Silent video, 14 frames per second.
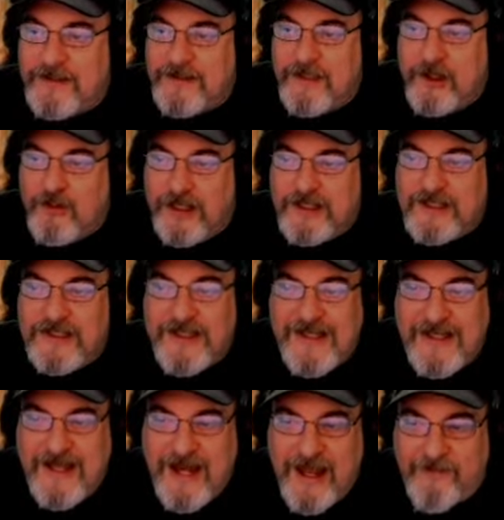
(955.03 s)
you must
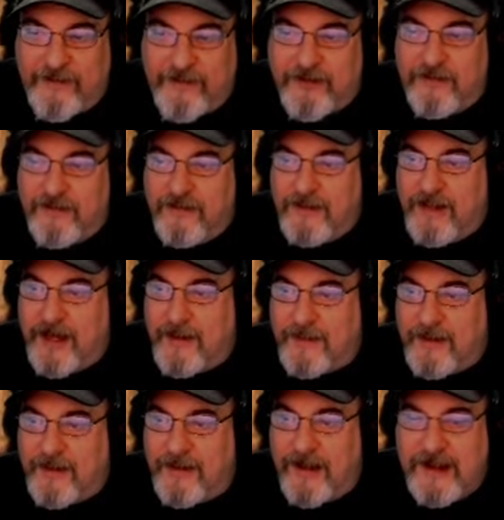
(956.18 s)
never,
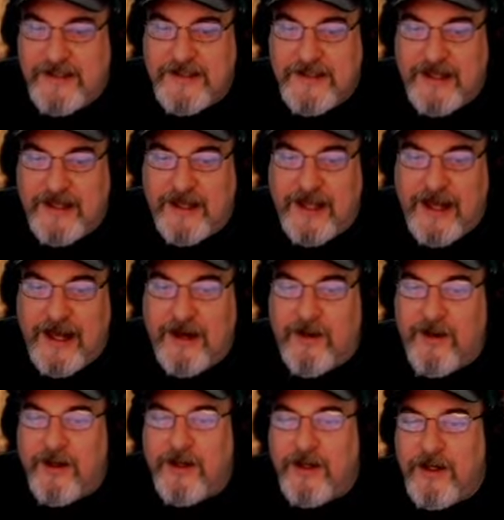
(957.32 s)
capitalized,
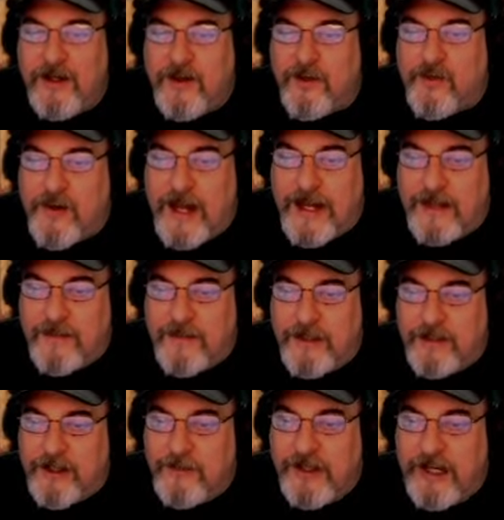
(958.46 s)
allow random
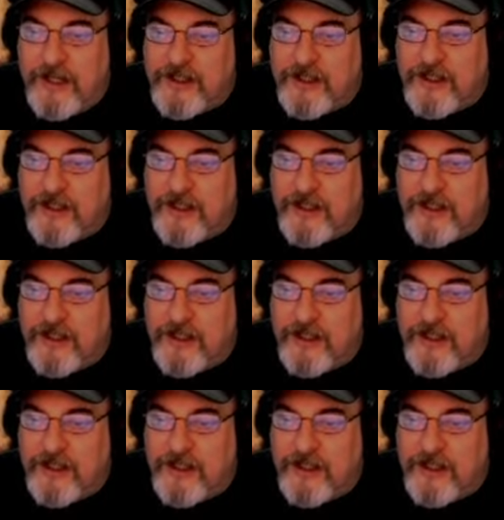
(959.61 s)
determination to